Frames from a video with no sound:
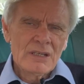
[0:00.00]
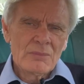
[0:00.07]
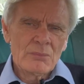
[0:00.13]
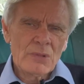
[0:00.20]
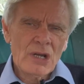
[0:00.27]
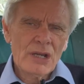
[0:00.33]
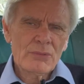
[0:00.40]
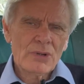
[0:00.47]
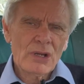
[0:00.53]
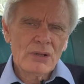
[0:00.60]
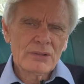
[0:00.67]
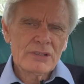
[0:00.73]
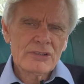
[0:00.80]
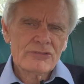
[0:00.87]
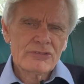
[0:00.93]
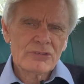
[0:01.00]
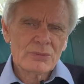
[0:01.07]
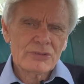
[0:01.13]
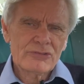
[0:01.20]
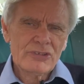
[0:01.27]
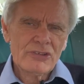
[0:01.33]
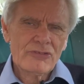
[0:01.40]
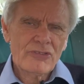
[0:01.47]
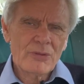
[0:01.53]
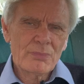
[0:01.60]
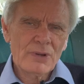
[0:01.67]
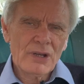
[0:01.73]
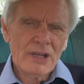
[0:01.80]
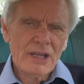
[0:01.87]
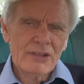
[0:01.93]
my role is to assist the
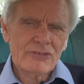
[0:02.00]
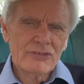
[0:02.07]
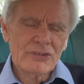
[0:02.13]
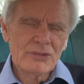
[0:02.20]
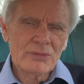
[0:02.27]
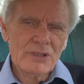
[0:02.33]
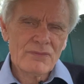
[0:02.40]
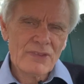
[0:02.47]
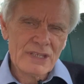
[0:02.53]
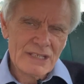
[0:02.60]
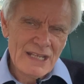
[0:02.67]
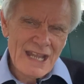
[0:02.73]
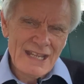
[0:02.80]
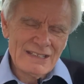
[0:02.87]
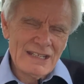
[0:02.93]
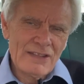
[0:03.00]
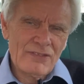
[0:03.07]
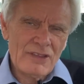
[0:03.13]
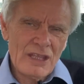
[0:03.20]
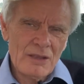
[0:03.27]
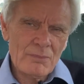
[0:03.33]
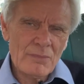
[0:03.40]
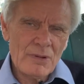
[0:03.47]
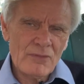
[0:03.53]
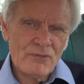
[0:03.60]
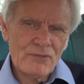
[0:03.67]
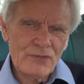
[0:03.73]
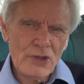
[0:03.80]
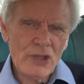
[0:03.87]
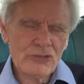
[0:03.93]
buyer to, if they can't get their
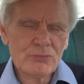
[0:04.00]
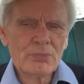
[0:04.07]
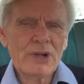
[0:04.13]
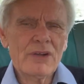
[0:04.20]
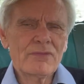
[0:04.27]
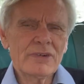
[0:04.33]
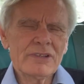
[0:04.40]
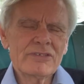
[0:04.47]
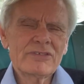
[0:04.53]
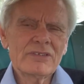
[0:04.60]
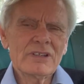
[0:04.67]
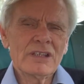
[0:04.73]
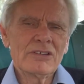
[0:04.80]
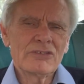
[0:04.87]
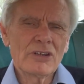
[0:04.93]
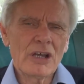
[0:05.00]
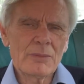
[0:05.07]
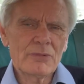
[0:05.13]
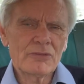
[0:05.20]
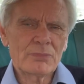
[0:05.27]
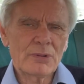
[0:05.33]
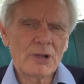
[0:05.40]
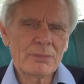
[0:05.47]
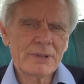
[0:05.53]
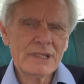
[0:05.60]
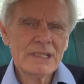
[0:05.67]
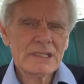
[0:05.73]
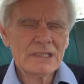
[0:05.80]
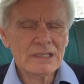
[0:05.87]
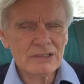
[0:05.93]
first preference in type of
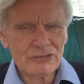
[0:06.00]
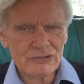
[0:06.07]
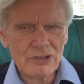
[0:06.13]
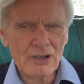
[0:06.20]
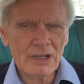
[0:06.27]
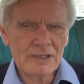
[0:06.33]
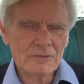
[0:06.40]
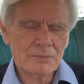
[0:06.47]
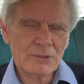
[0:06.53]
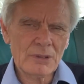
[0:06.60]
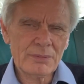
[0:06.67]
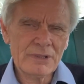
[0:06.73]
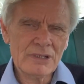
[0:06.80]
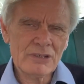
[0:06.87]
property, style of property